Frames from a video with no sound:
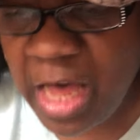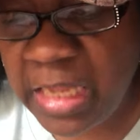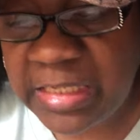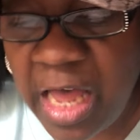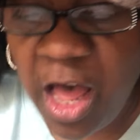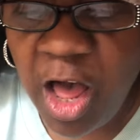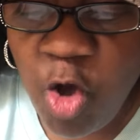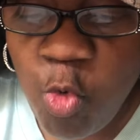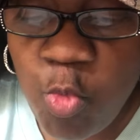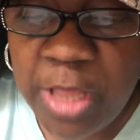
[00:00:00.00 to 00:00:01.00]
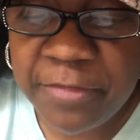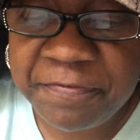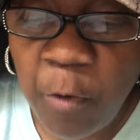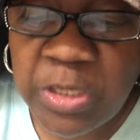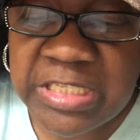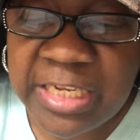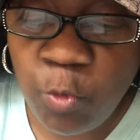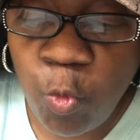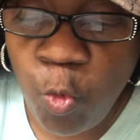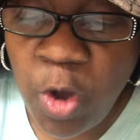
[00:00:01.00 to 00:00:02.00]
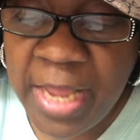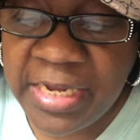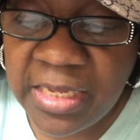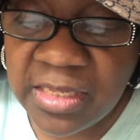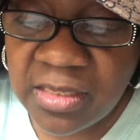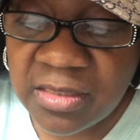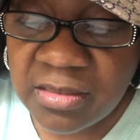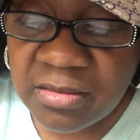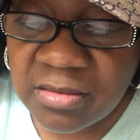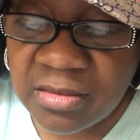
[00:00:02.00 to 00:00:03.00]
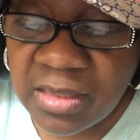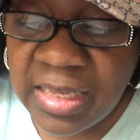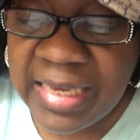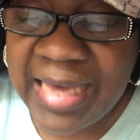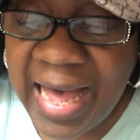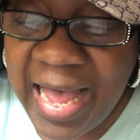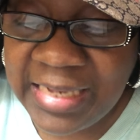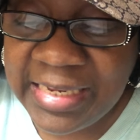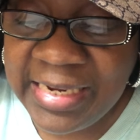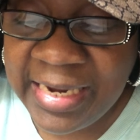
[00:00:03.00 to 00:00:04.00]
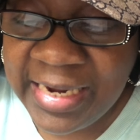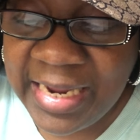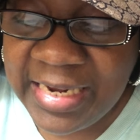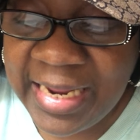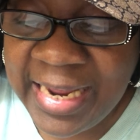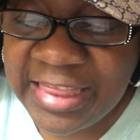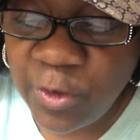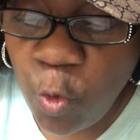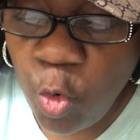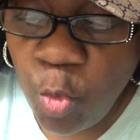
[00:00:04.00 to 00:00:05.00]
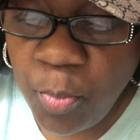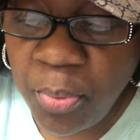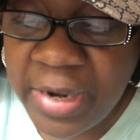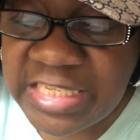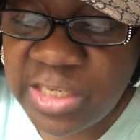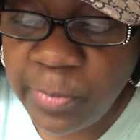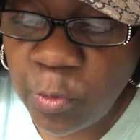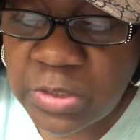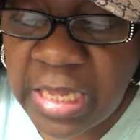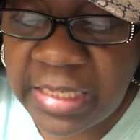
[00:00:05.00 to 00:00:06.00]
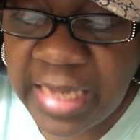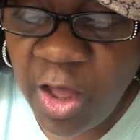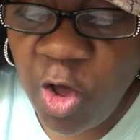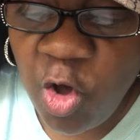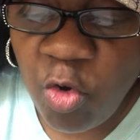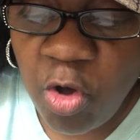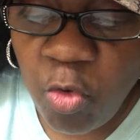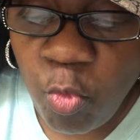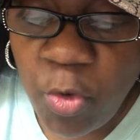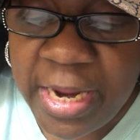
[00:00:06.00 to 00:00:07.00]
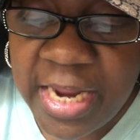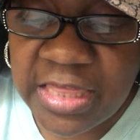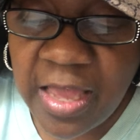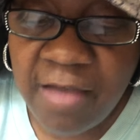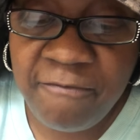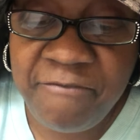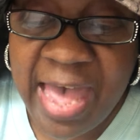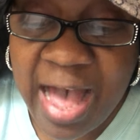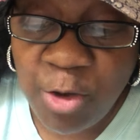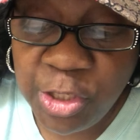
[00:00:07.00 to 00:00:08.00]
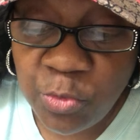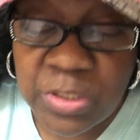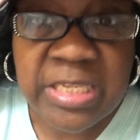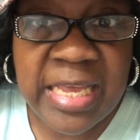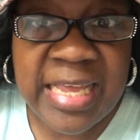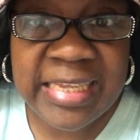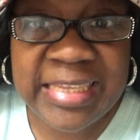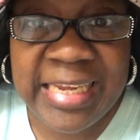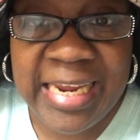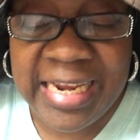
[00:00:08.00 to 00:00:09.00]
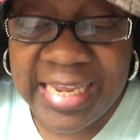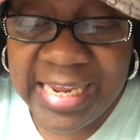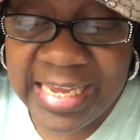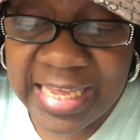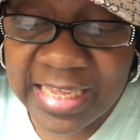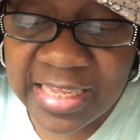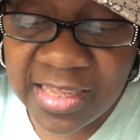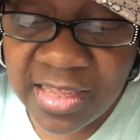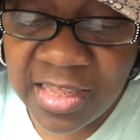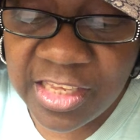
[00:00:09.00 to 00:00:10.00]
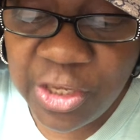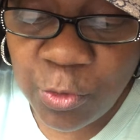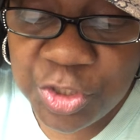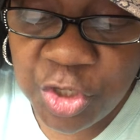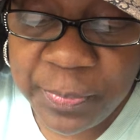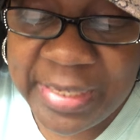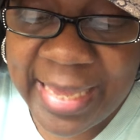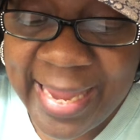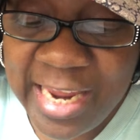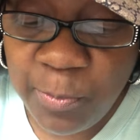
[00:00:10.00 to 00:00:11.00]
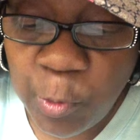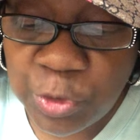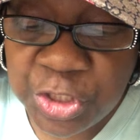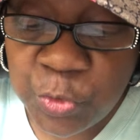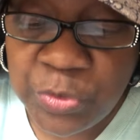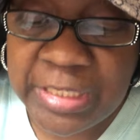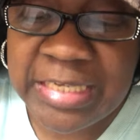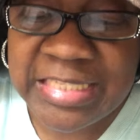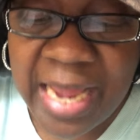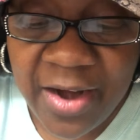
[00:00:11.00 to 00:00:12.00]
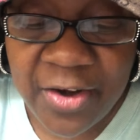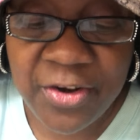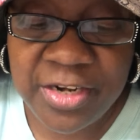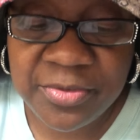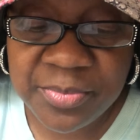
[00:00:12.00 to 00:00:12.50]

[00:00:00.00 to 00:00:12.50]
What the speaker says: along with focusing on godly and ethical principles, along with values, leading you to be able to discern